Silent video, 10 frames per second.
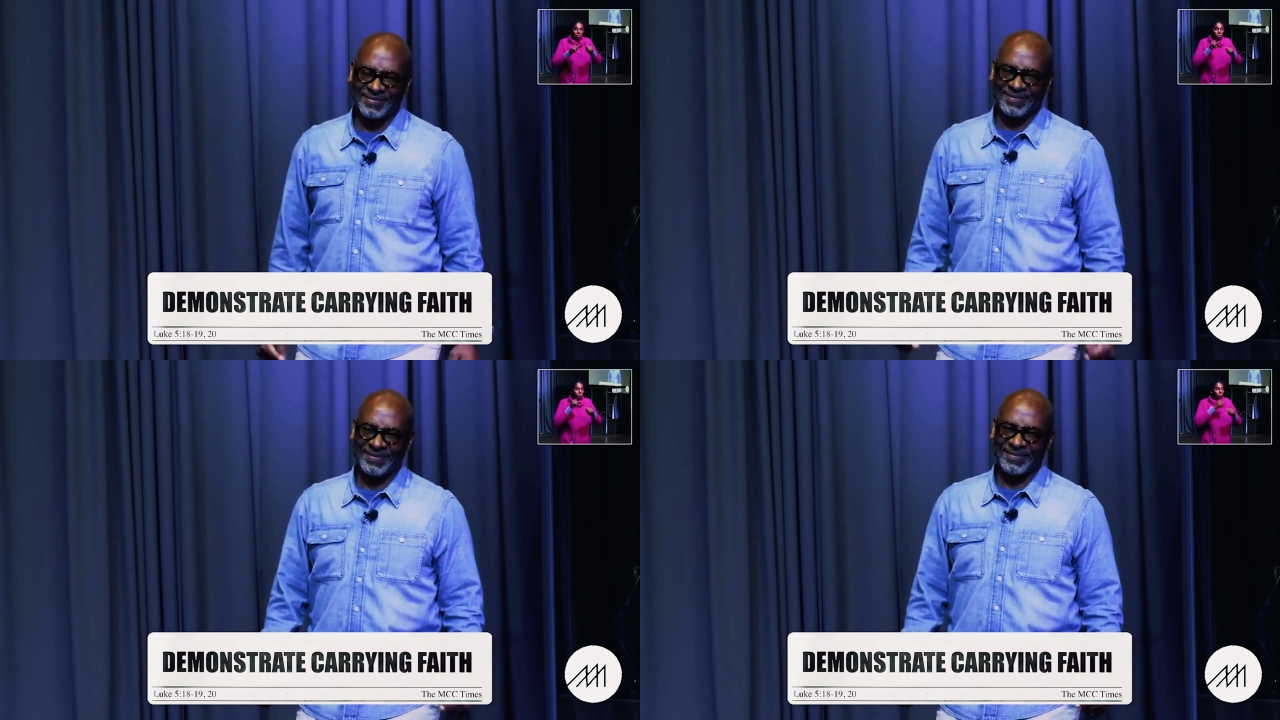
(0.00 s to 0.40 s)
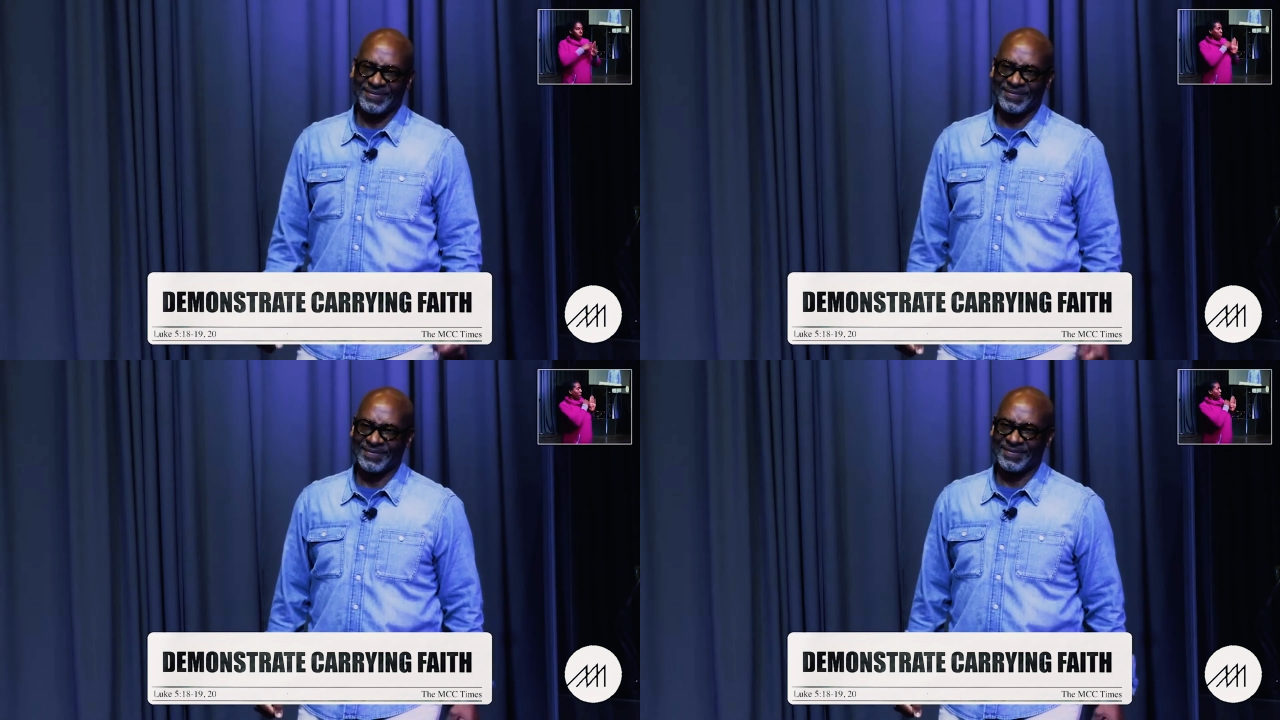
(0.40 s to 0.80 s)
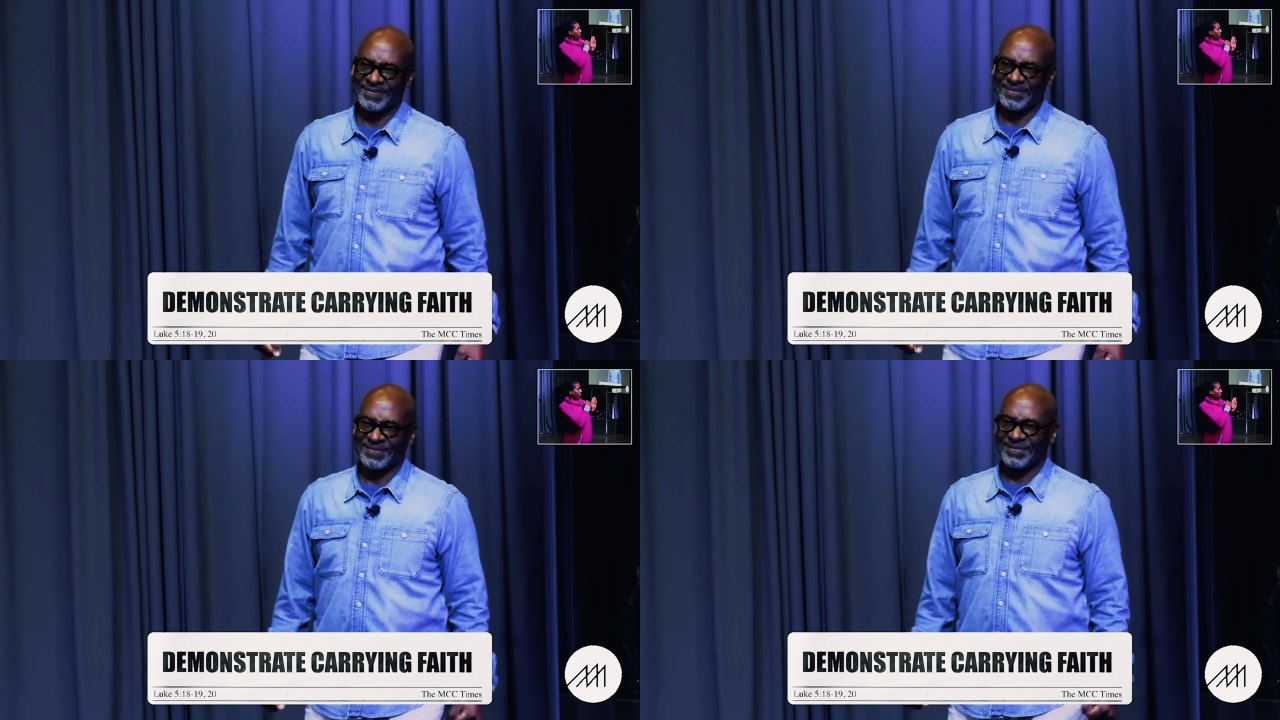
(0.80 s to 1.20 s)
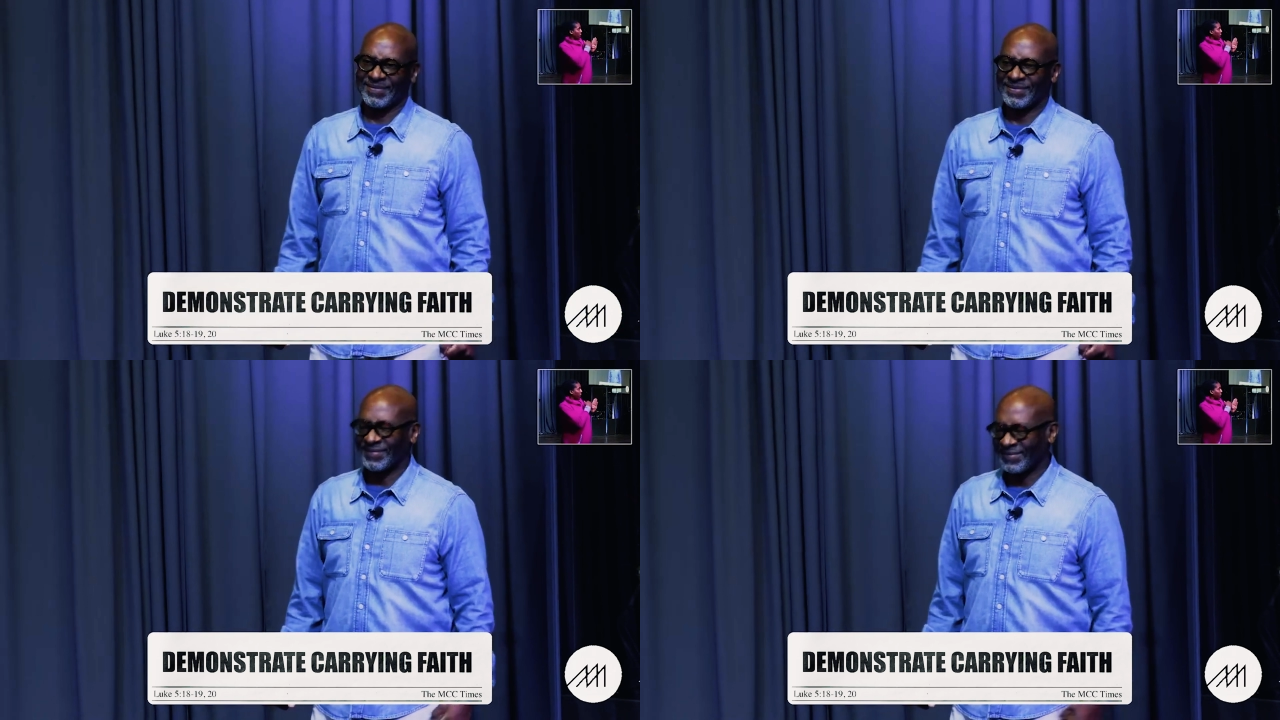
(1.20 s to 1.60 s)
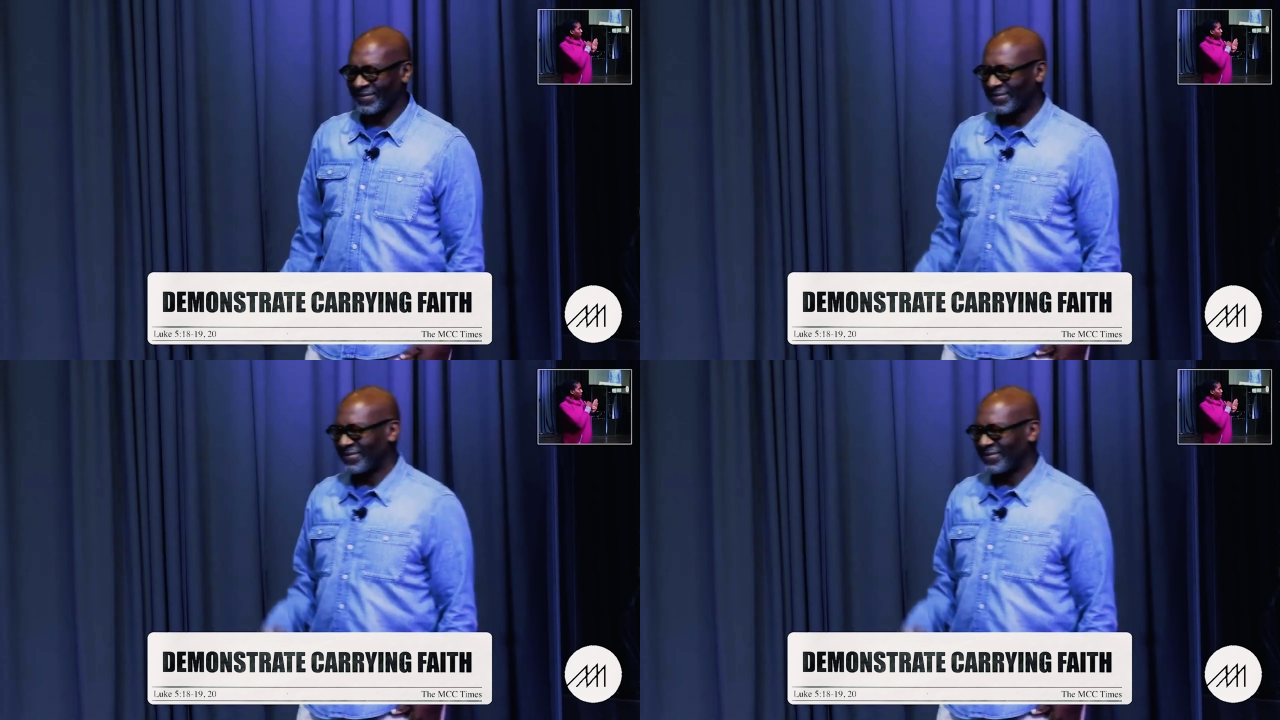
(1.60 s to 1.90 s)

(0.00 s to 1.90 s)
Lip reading: No one is speaking in this clip.